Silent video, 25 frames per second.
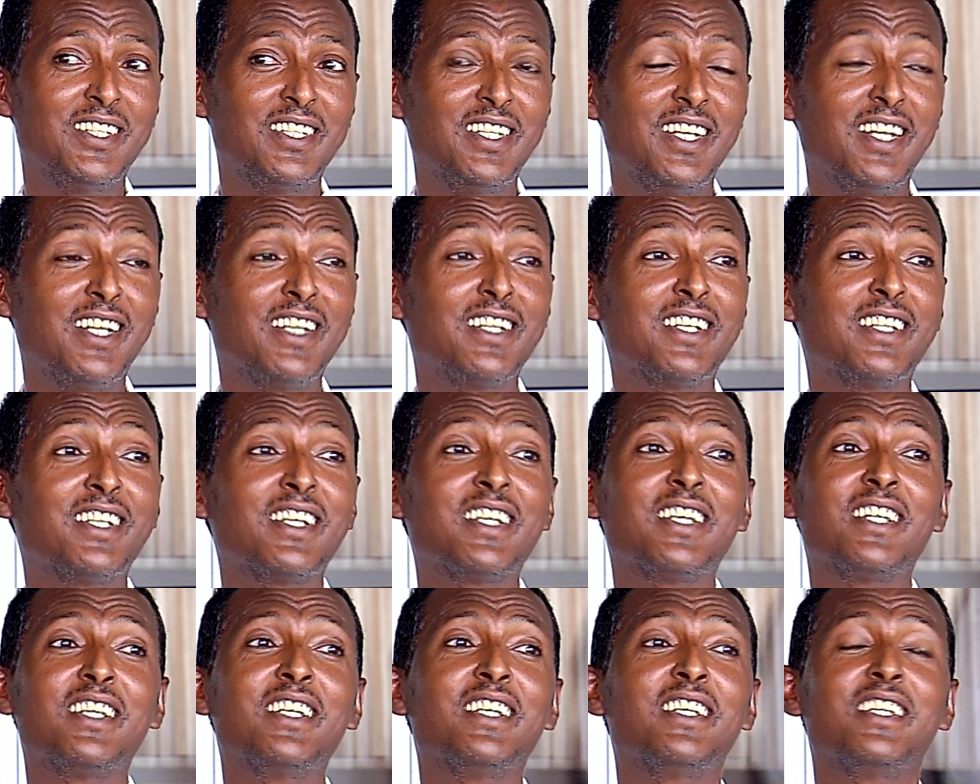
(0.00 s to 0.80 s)

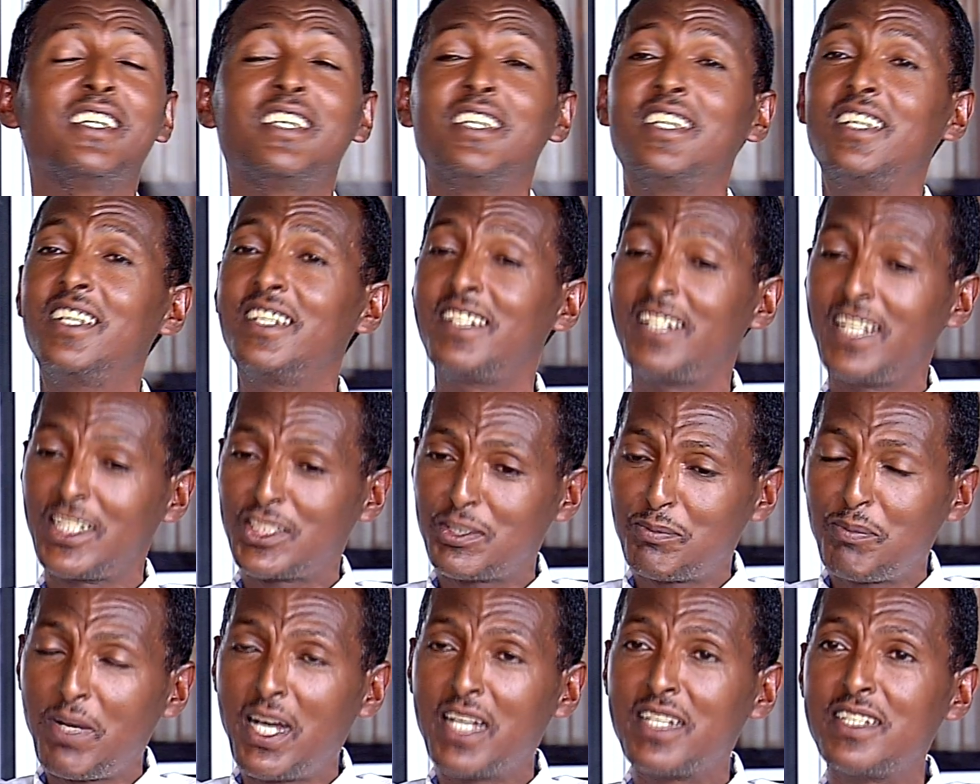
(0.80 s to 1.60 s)
And it
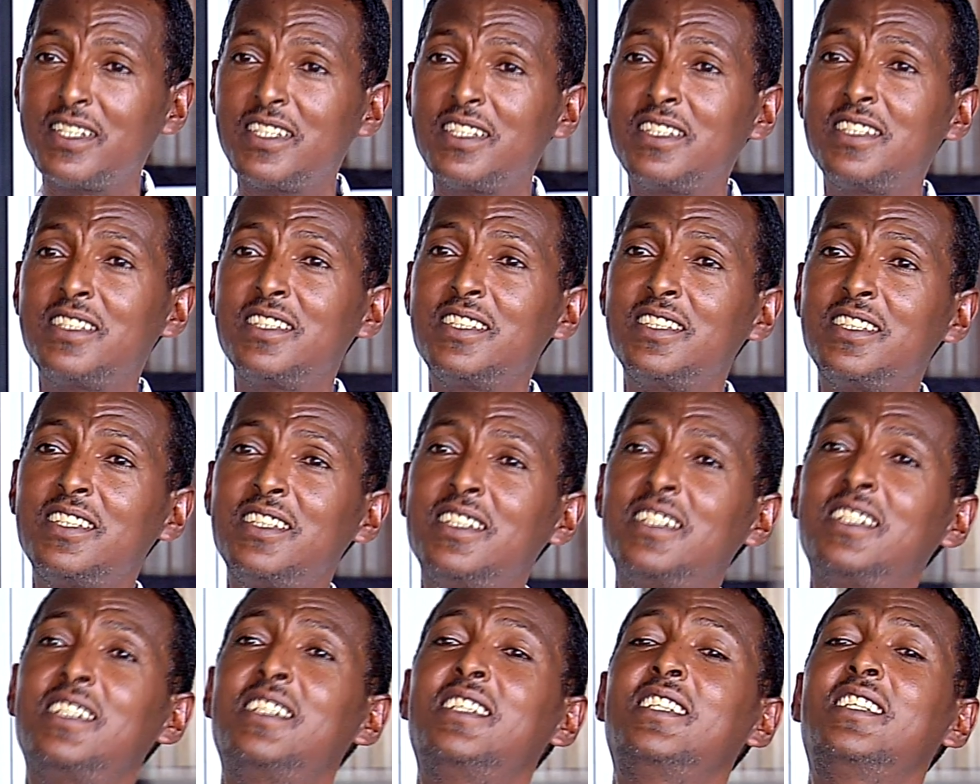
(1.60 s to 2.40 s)
expanded
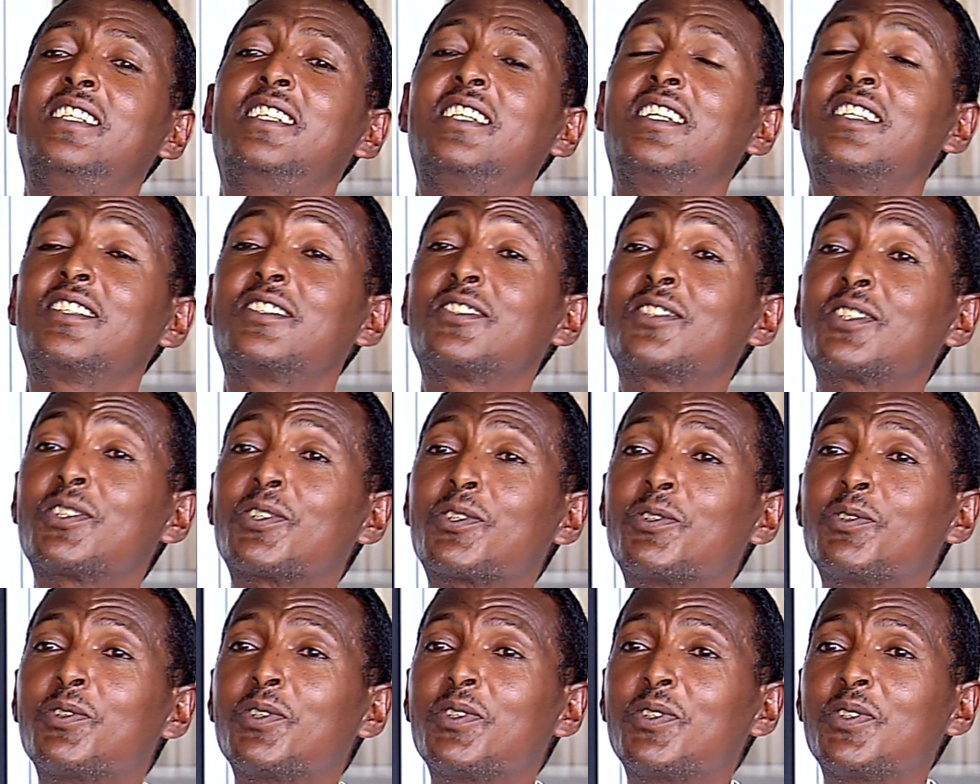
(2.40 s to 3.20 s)

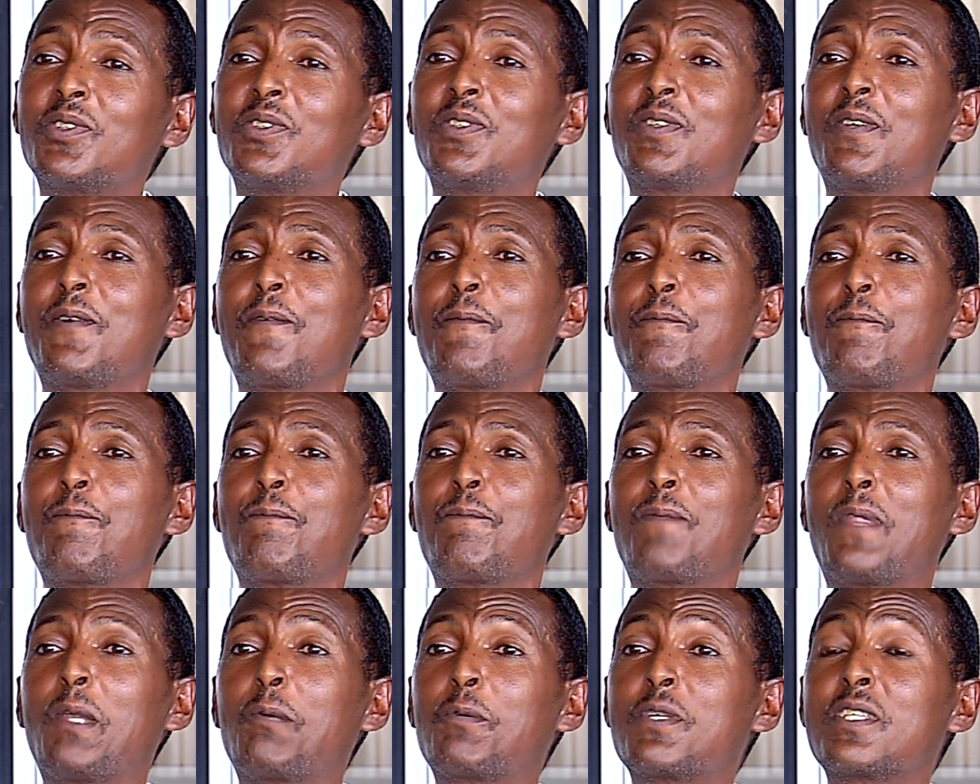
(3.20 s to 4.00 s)
through
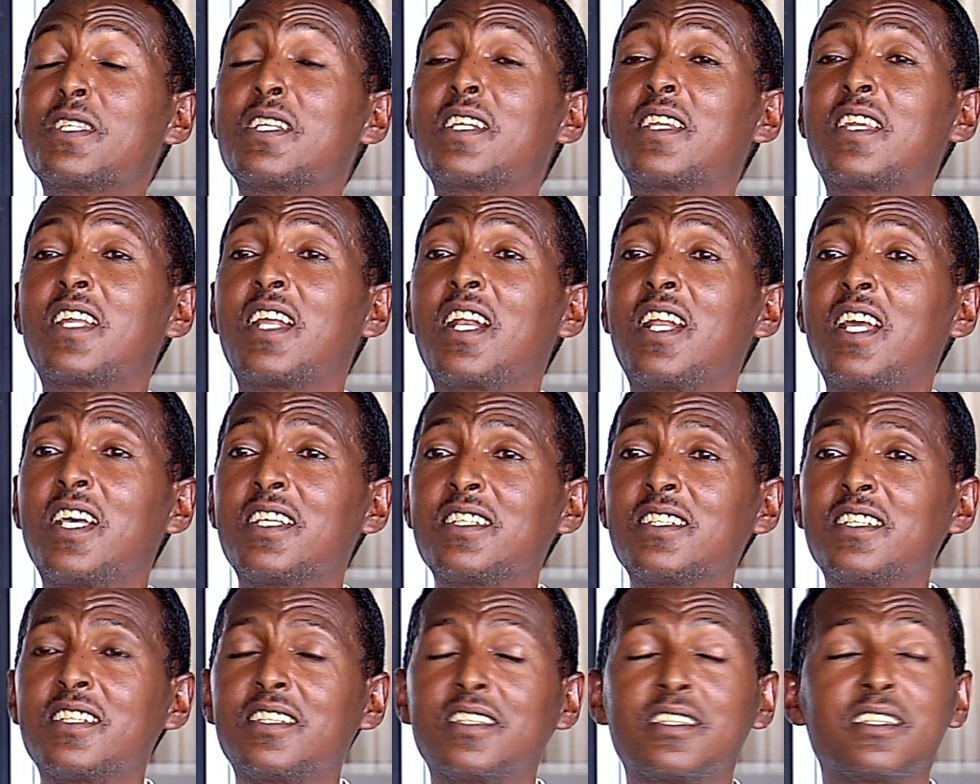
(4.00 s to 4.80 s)
within the
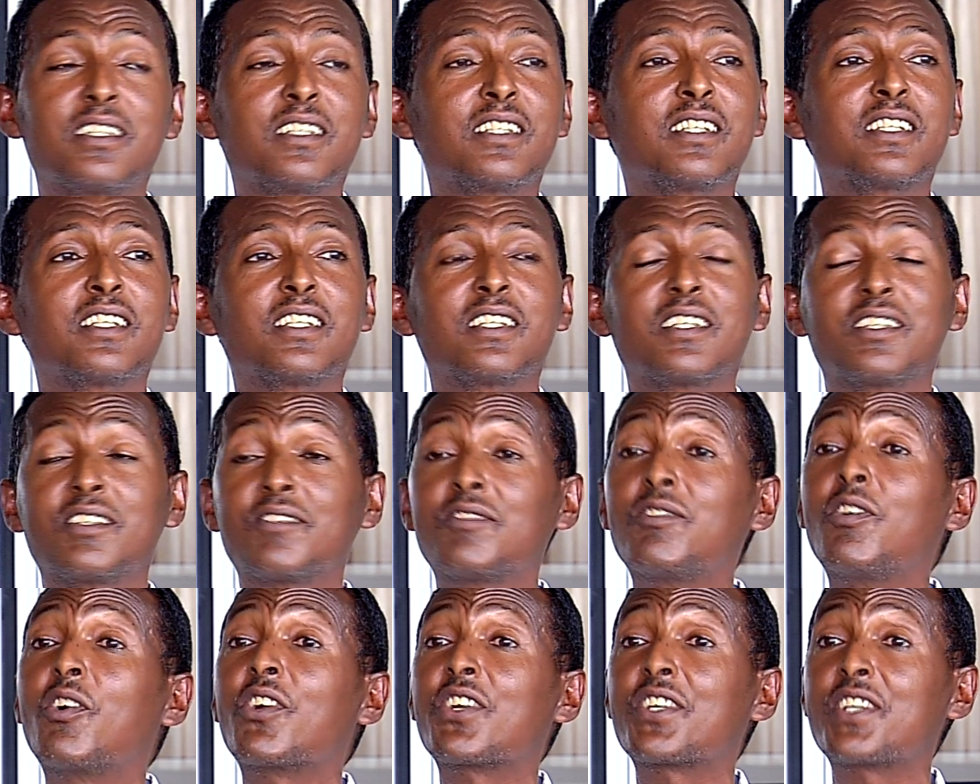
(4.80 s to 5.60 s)
last
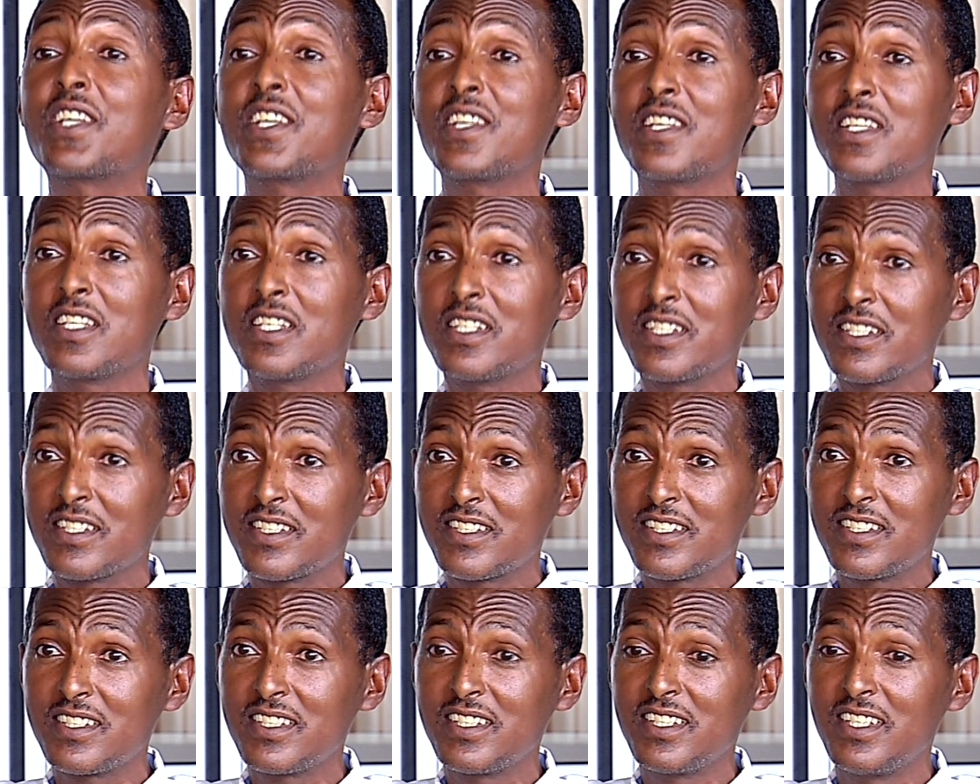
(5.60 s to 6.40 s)
40
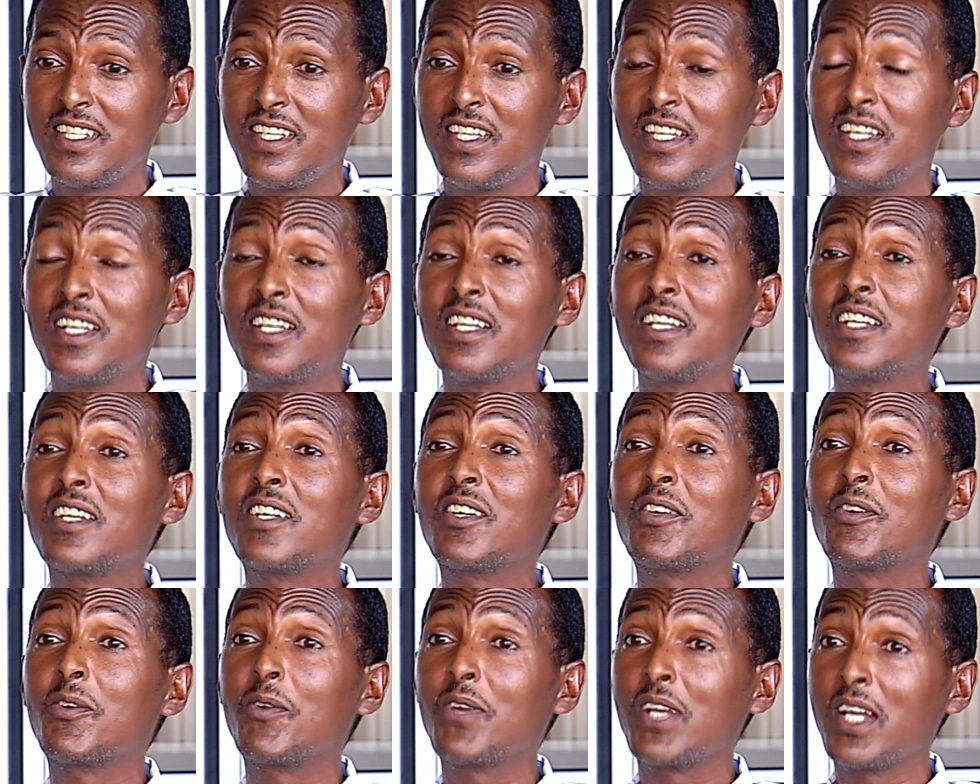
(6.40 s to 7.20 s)
years.
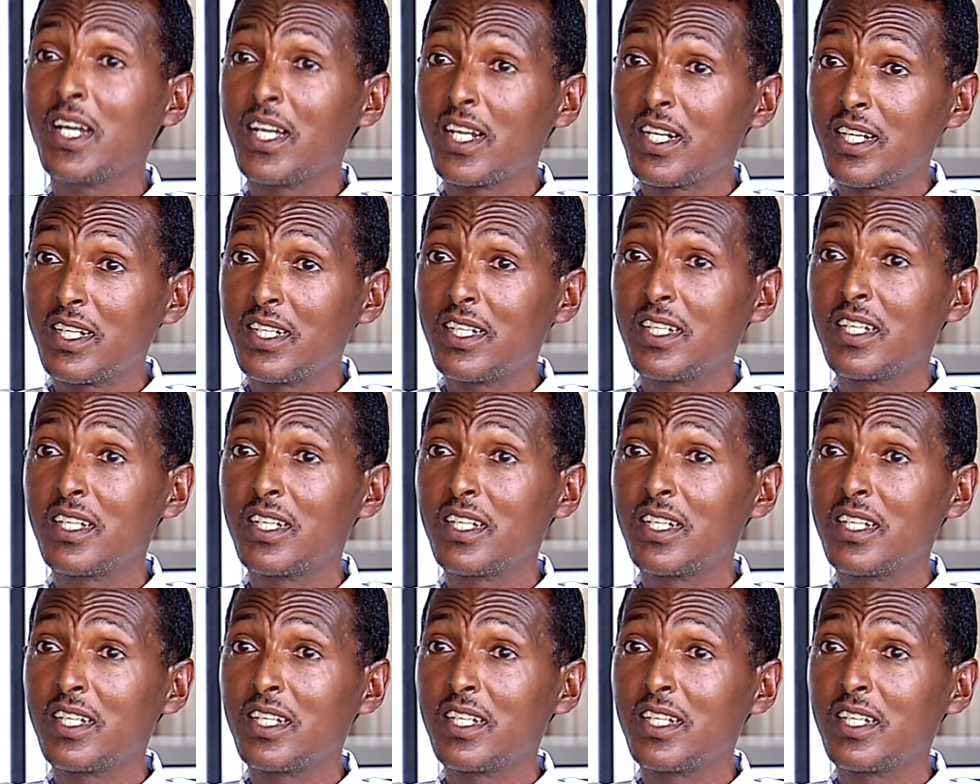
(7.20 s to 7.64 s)
We are